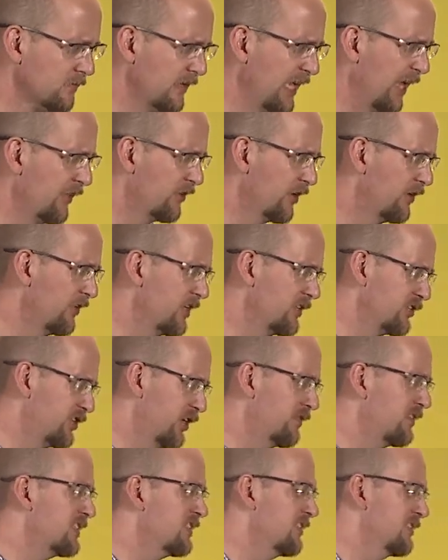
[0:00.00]
and learn that
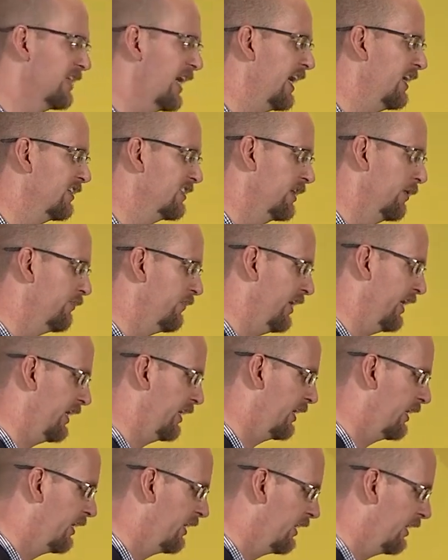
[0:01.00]
service design is something
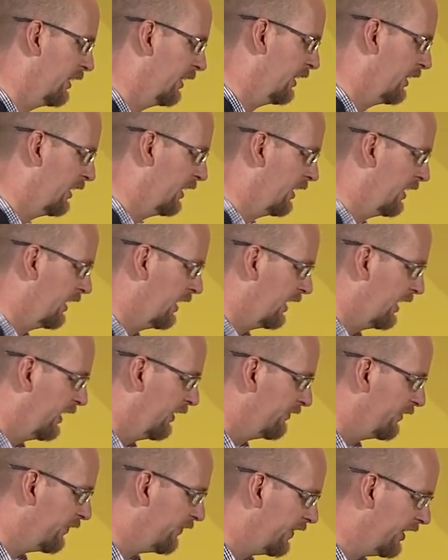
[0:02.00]

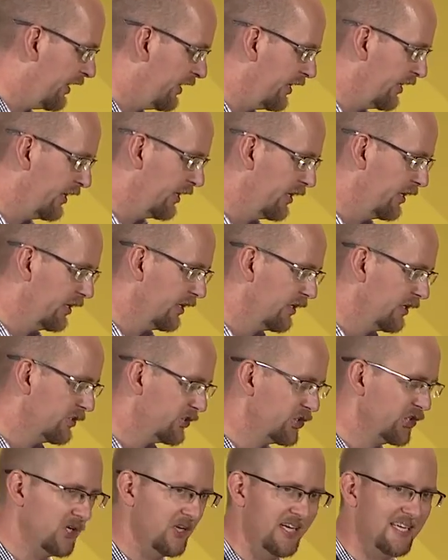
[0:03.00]
that they
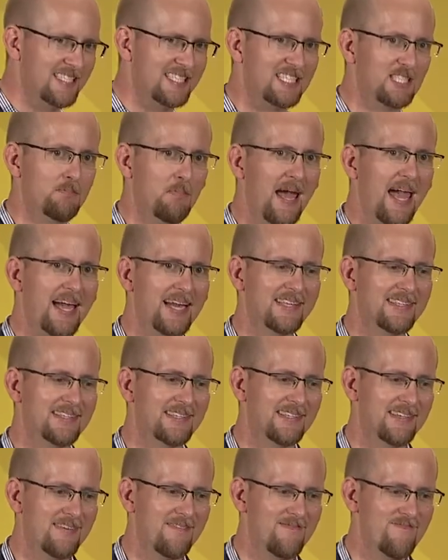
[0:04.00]
should
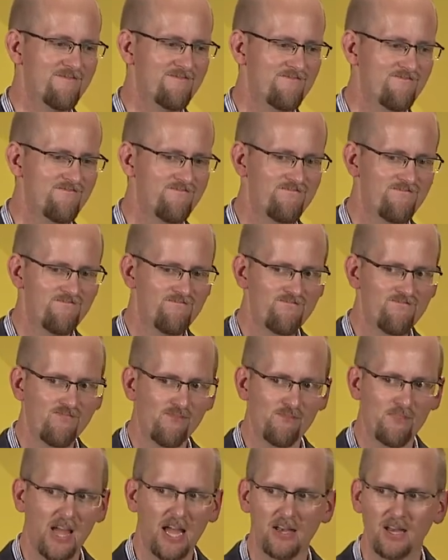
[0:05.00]
expect
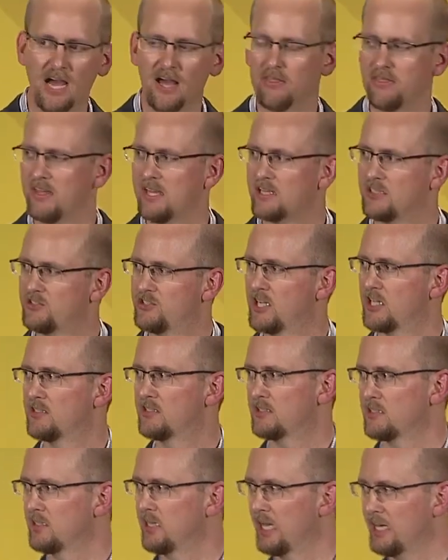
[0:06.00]
and not think it's
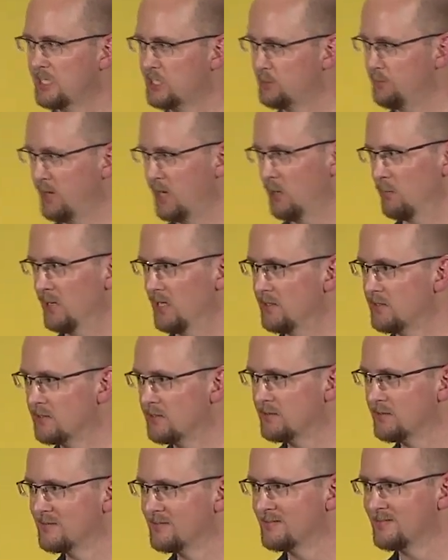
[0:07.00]
just an experiment.
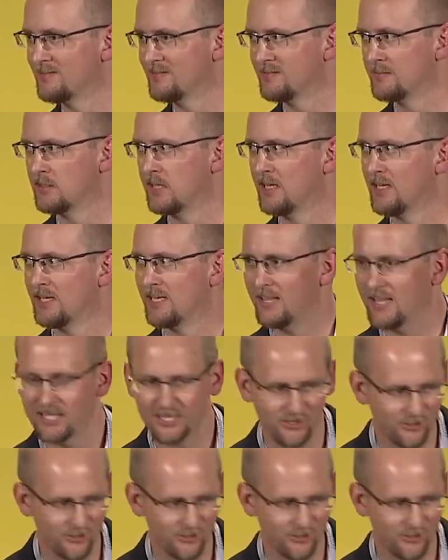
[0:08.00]
Thank